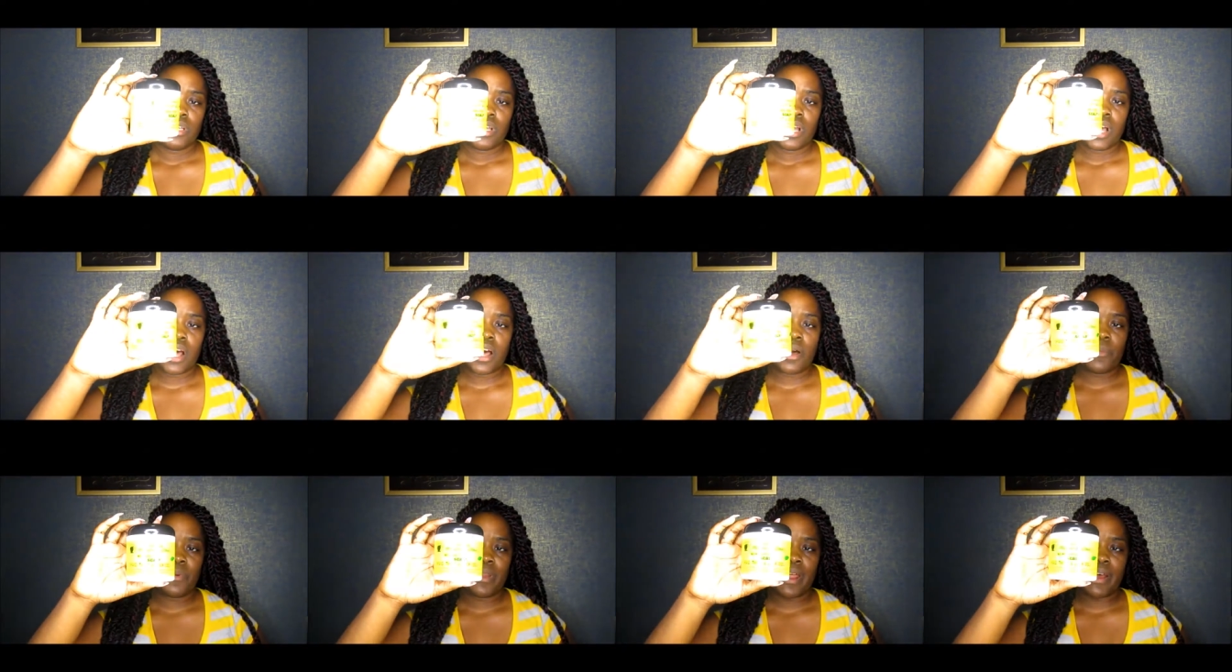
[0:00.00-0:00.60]

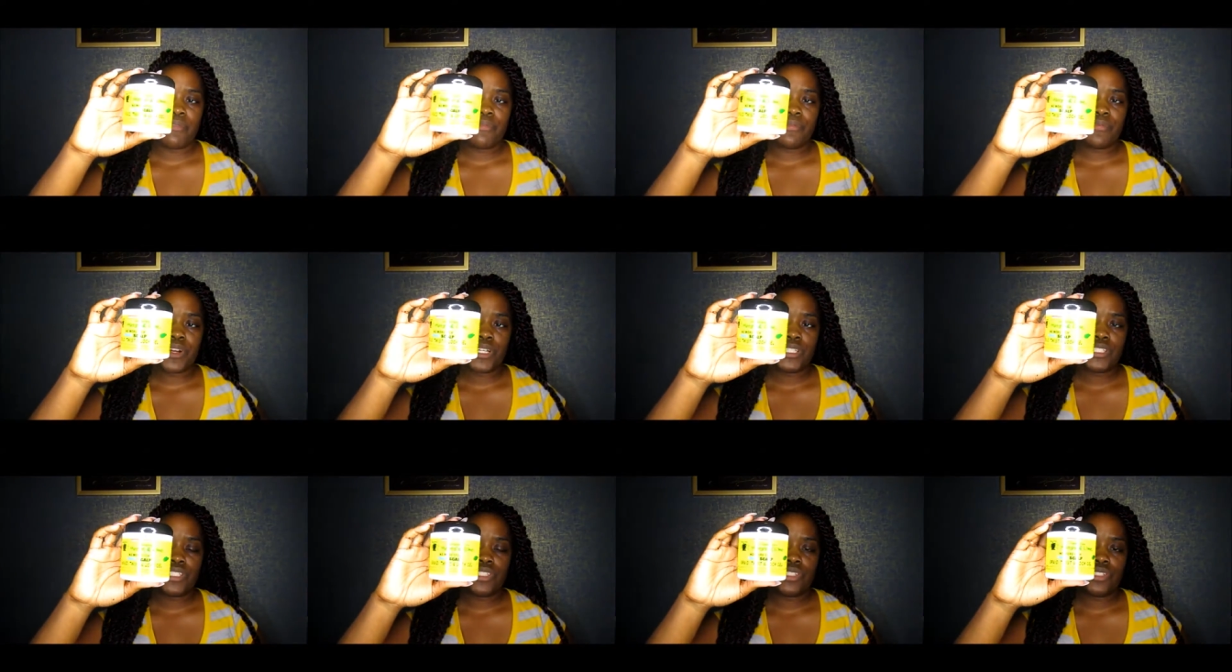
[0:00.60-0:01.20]
When I
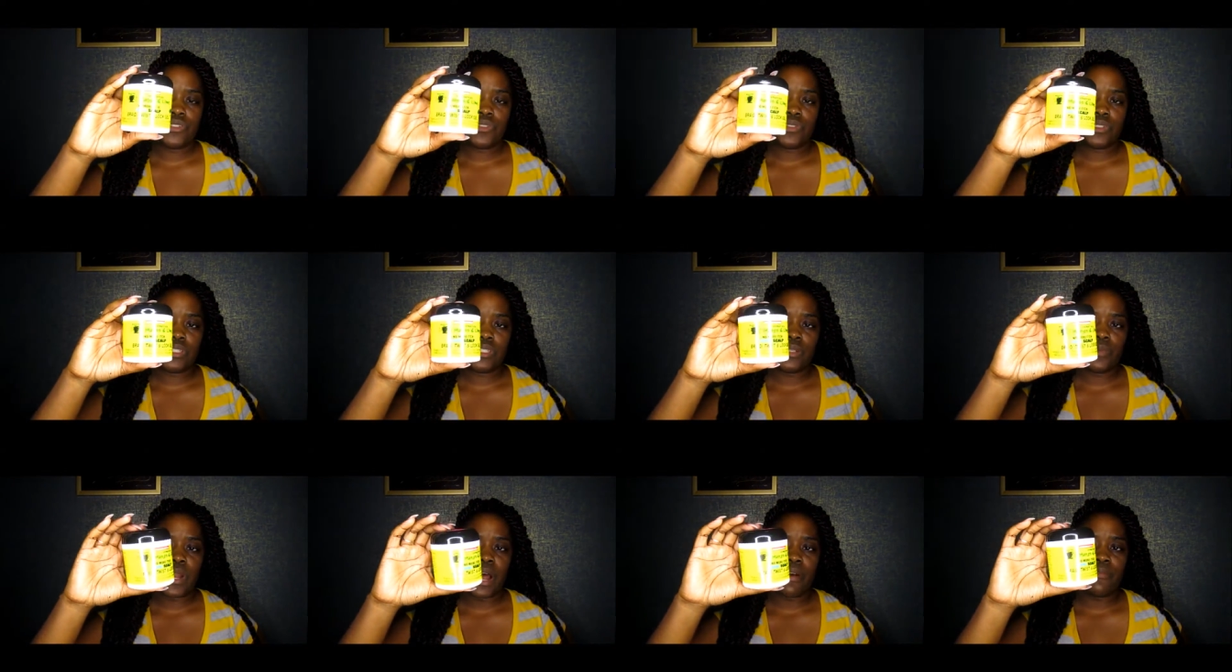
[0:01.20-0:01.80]
first
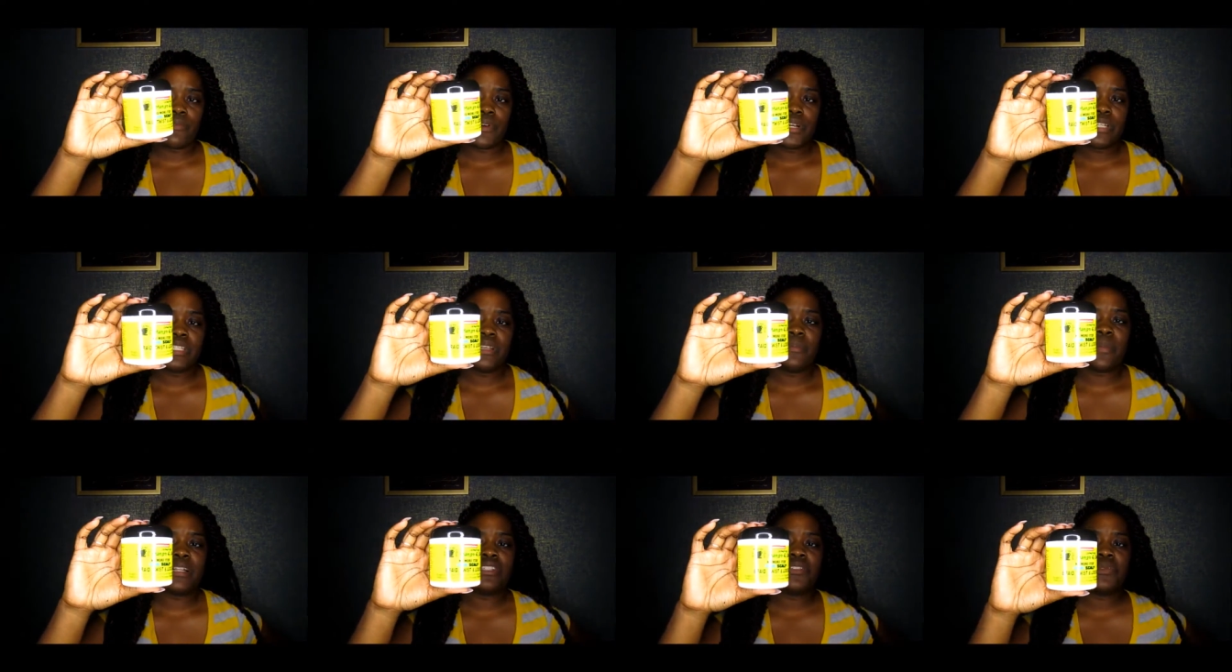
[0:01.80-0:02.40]

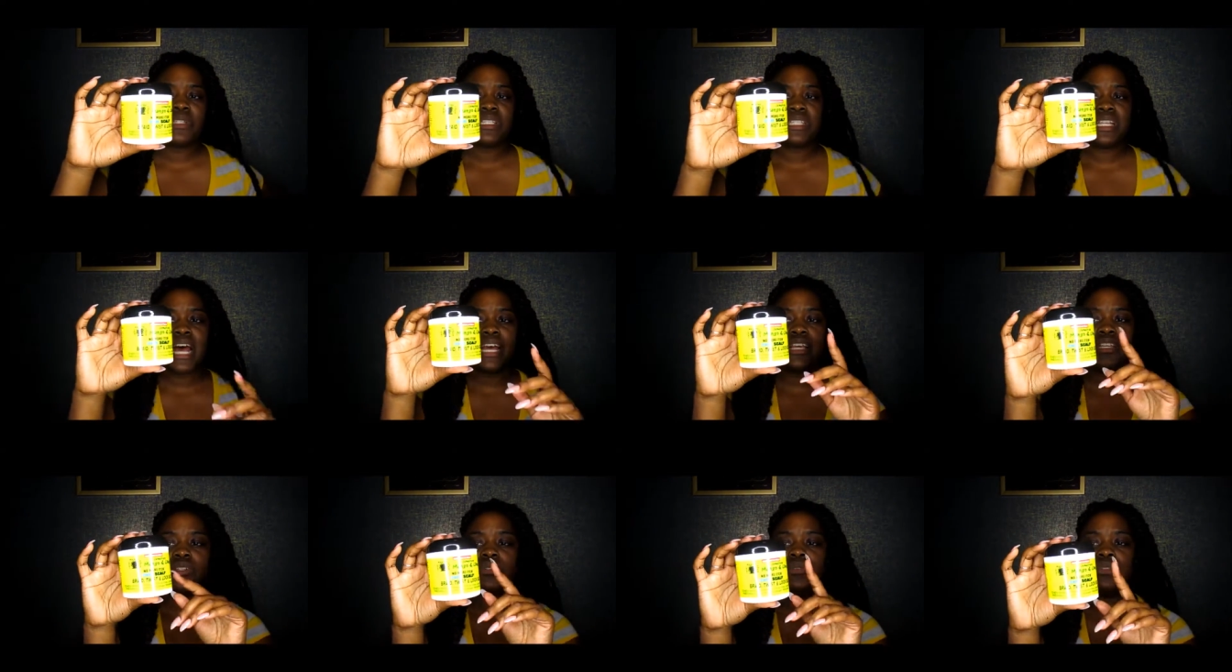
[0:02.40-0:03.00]
did my twist, I
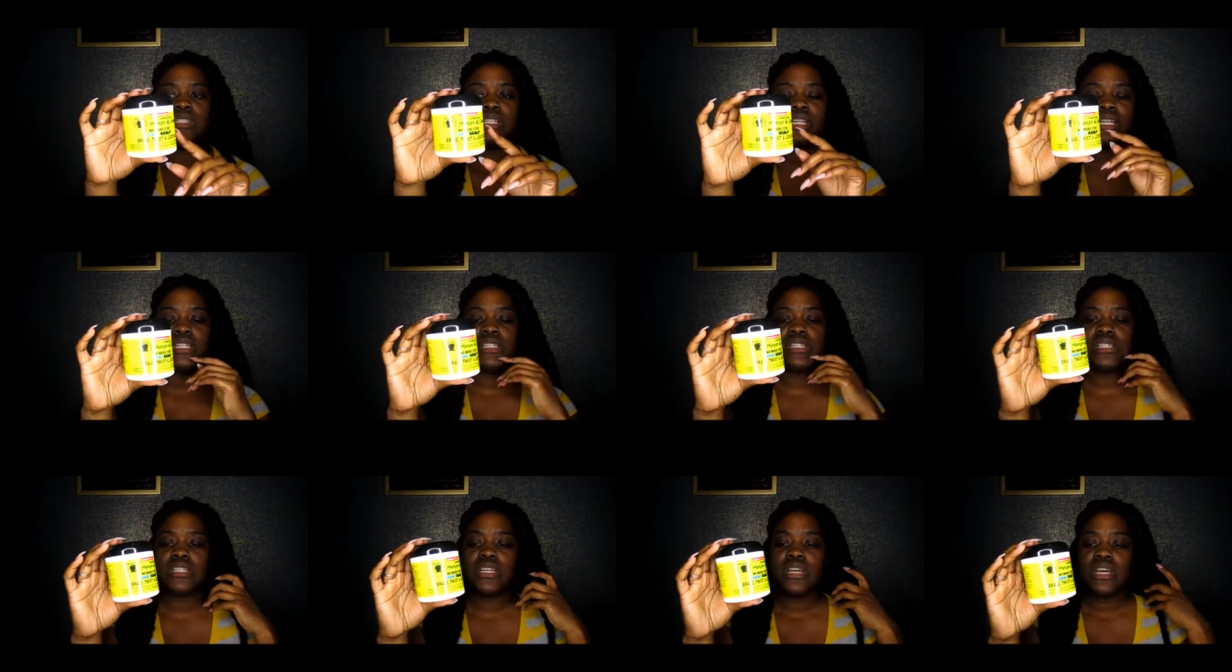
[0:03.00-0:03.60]
used
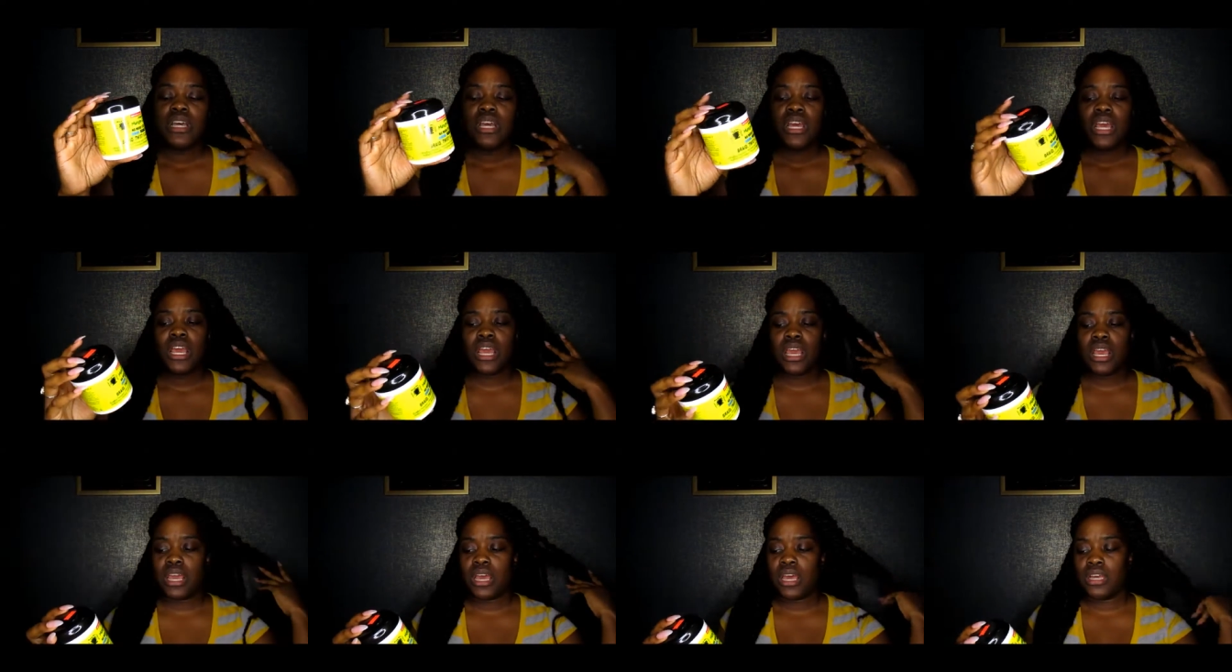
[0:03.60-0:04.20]
this,
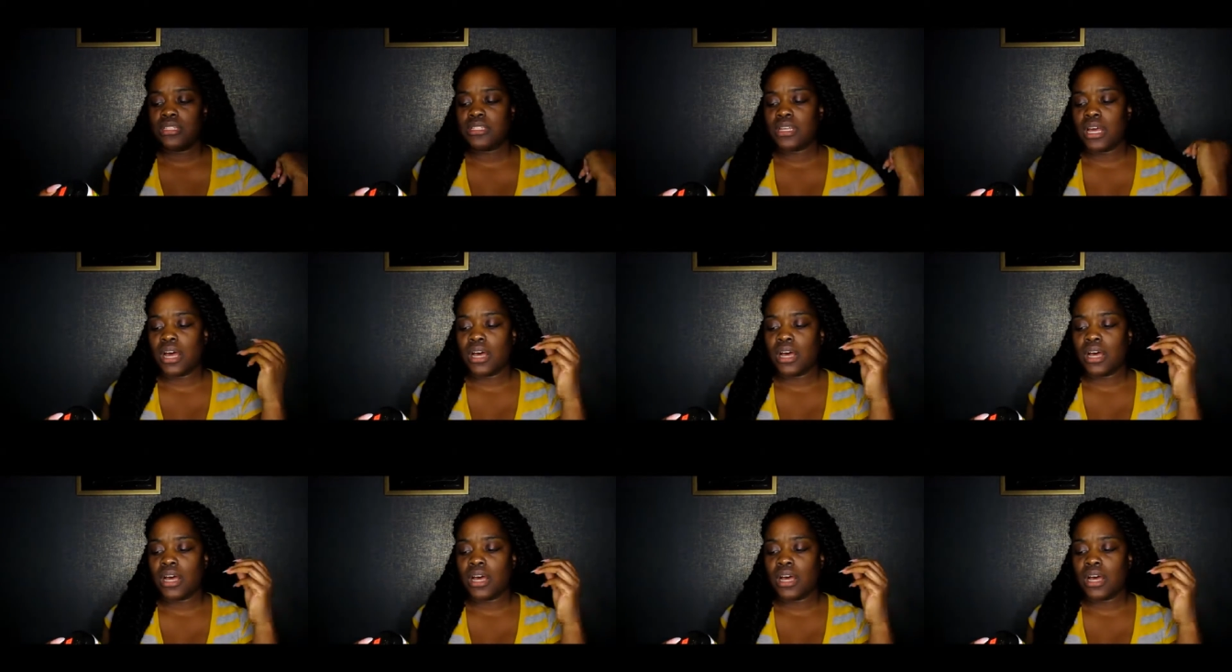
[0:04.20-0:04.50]
and